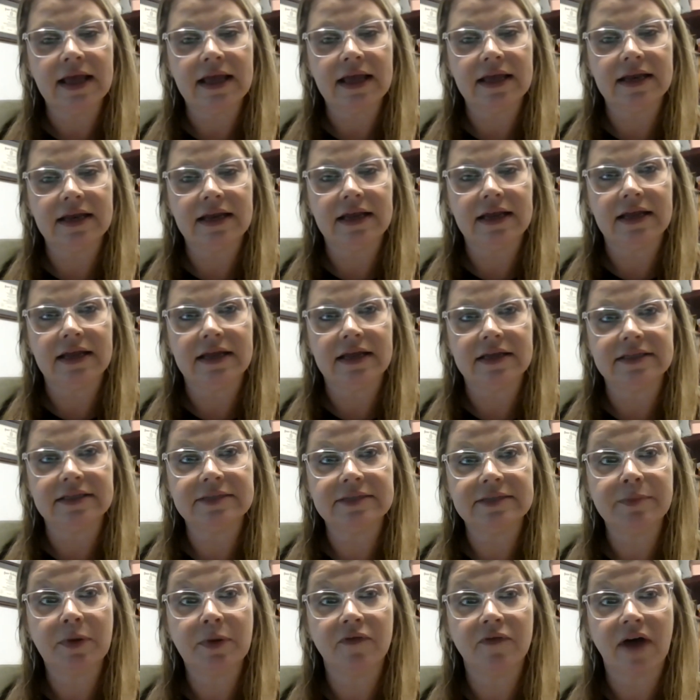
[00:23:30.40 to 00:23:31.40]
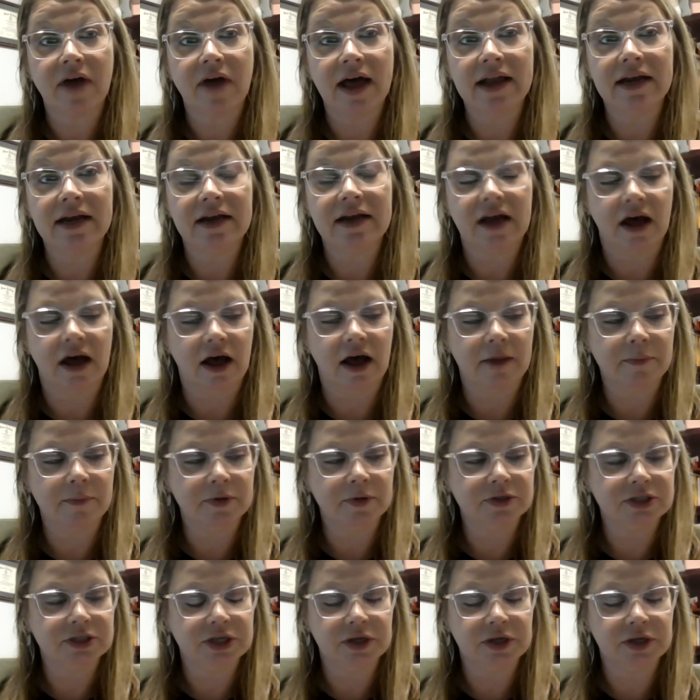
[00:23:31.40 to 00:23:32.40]
It is providing an
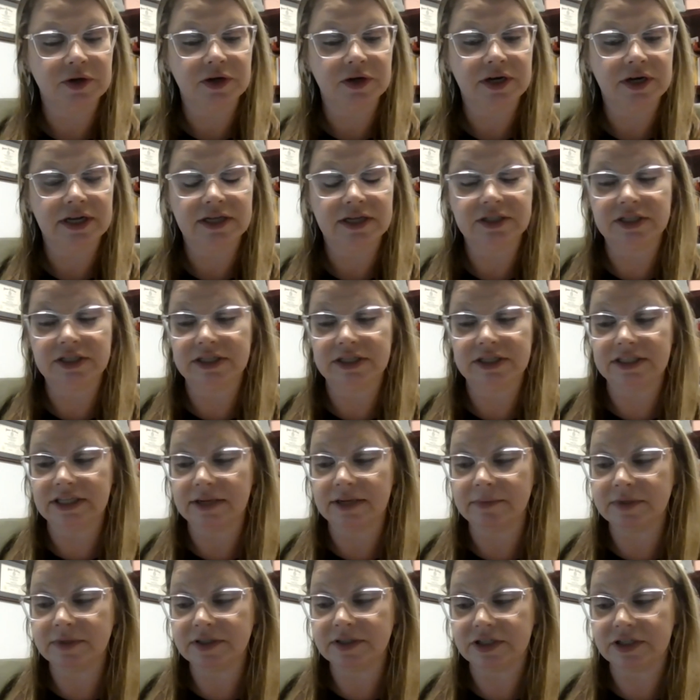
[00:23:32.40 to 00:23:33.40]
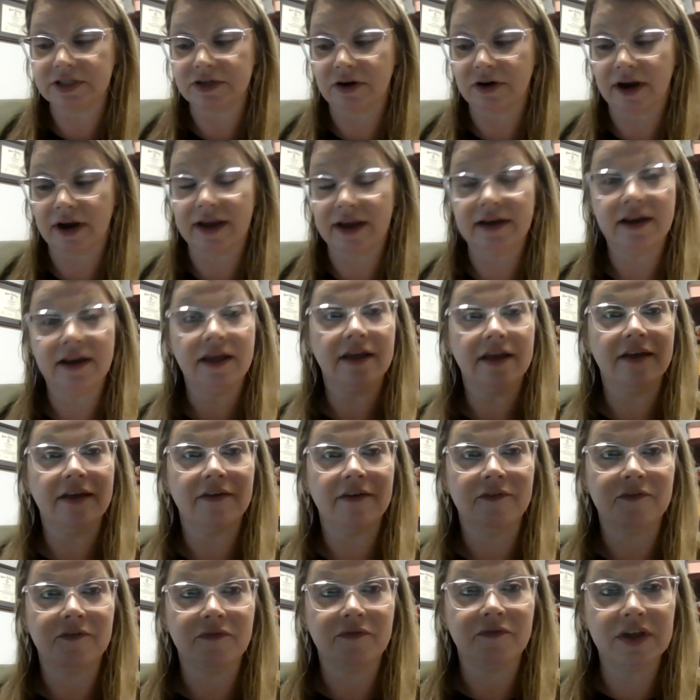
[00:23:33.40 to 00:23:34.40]
opportunity to demonstrate
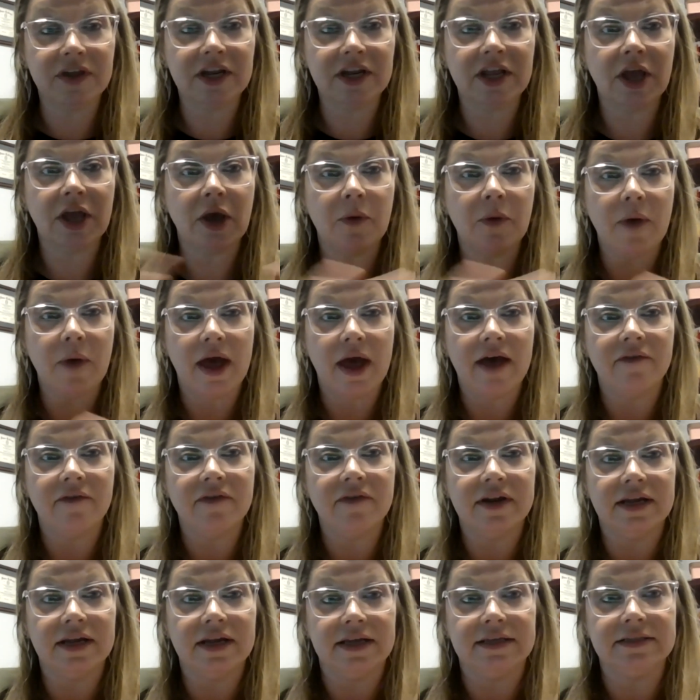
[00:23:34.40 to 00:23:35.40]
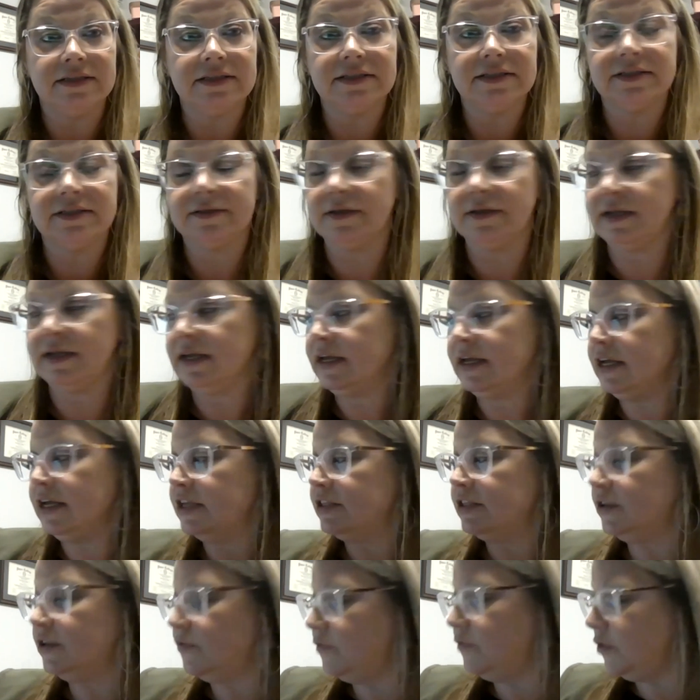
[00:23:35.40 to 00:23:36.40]
video evidence.
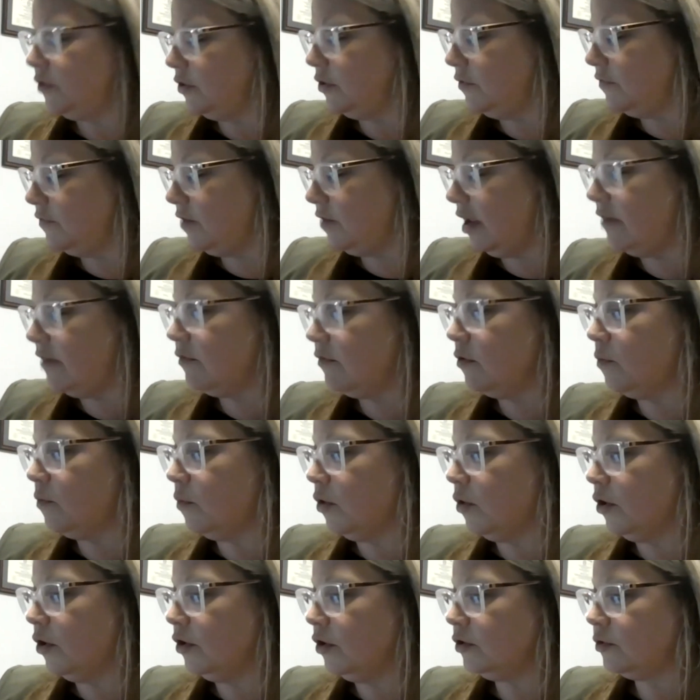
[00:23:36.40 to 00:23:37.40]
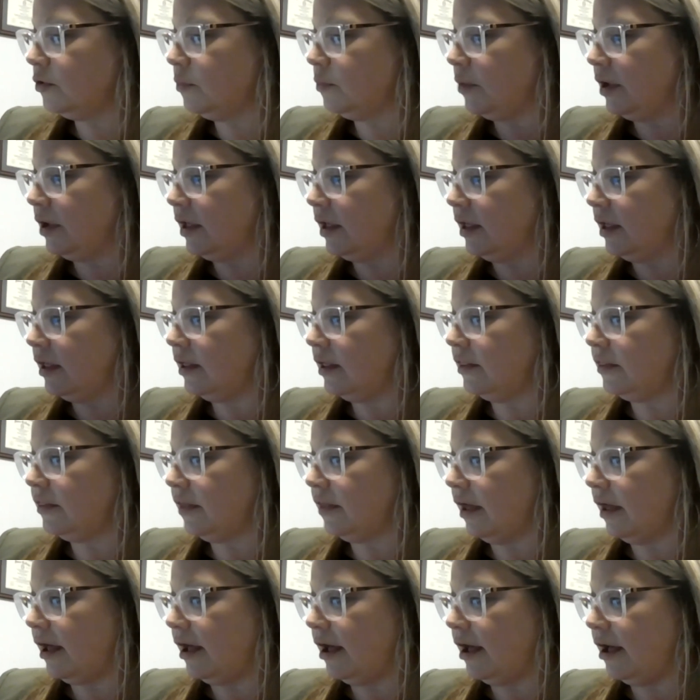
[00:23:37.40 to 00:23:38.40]
So if you've never worked with
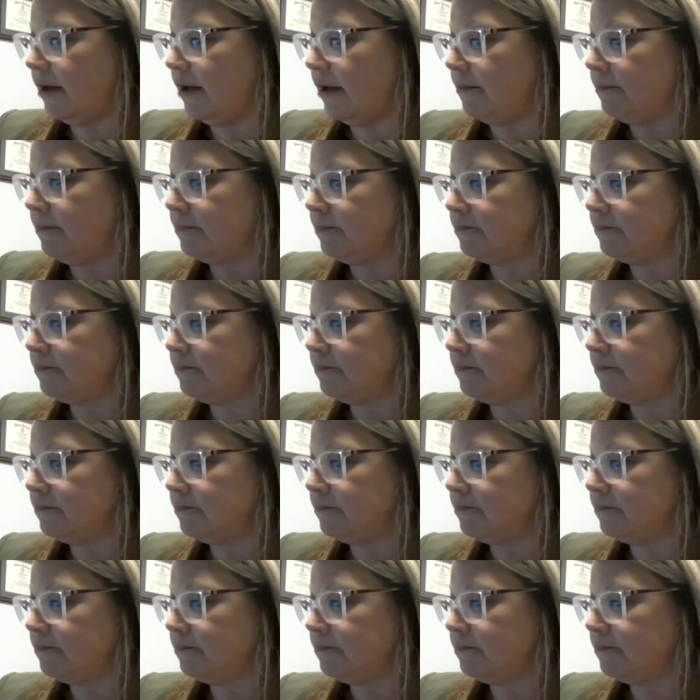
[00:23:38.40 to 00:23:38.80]
uh,